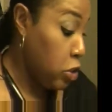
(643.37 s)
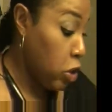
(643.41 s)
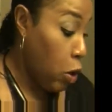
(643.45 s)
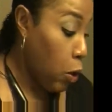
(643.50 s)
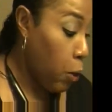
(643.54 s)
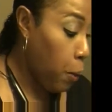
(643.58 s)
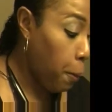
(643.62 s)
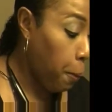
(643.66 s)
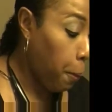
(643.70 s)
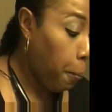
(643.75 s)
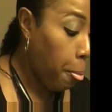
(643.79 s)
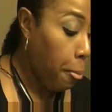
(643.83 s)

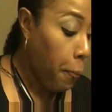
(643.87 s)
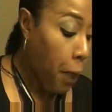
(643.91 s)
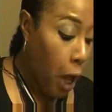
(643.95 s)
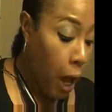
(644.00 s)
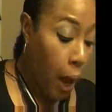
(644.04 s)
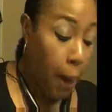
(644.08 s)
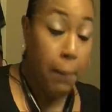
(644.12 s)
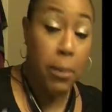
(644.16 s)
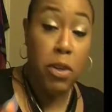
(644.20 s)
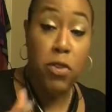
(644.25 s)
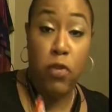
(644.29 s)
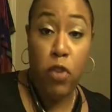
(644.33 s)
So
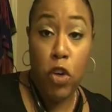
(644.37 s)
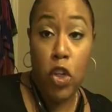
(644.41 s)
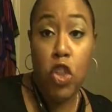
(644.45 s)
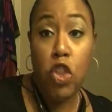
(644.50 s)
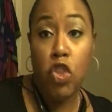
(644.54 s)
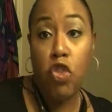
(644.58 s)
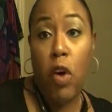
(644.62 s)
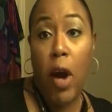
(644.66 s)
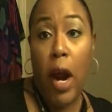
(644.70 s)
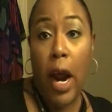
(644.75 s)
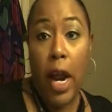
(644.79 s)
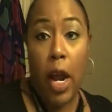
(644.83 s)
I'm gonna
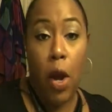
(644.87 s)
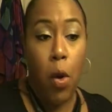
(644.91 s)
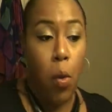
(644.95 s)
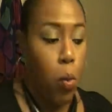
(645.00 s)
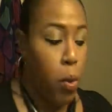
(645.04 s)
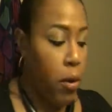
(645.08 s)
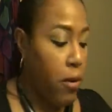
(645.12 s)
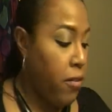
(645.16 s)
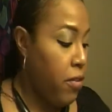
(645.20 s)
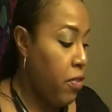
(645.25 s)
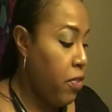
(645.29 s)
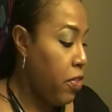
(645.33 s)
first try
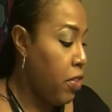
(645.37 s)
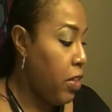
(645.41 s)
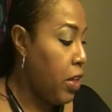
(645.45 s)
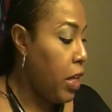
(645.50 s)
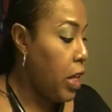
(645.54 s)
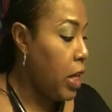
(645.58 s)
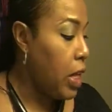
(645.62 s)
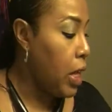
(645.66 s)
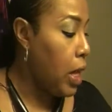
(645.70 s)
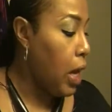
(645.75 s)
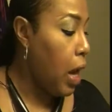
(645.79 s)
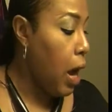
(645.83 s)
it with
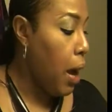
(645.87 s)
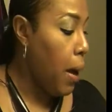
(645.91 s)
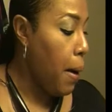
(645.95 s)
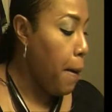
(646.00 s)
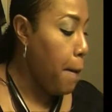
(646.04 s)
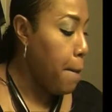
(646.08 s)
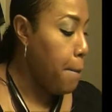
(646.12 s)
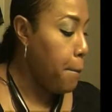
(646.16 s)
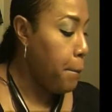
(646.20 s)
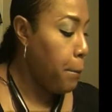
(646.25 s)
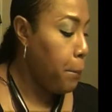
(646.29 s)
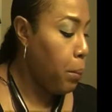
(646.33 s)
the
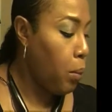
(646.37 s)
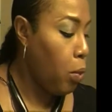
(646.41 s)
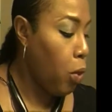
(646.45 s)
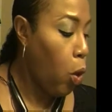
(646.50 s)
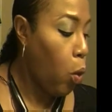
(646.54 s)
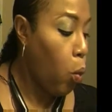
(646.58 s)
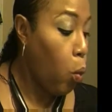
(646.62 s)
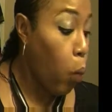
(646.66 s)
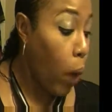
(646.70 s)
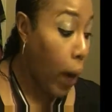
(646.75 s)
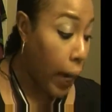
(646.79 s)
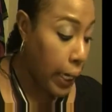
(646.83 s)

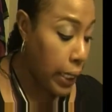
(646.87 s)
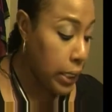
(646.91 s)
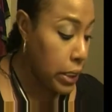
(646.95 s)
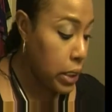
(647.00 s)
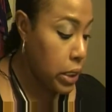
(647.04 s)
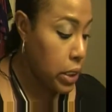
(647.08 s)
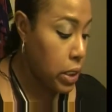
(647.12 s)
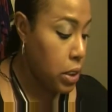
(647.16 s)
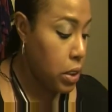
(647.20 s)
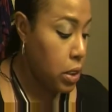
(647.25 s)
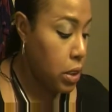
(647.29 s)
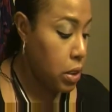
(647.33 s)

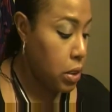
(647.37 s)
white,